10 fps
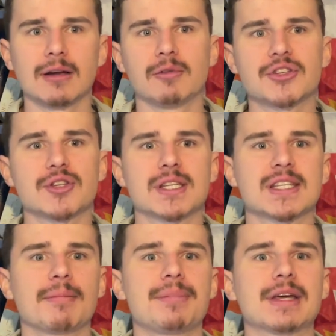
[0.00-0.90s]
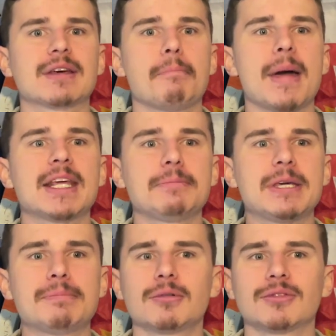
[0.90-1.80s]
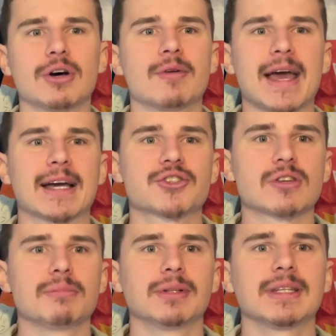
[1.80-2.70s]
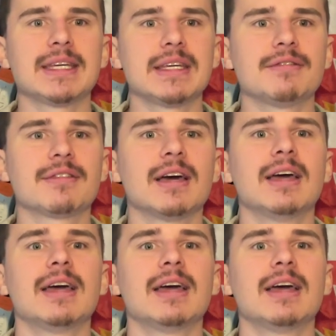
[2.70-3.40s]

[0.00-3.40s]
which is something that many people don't actually believe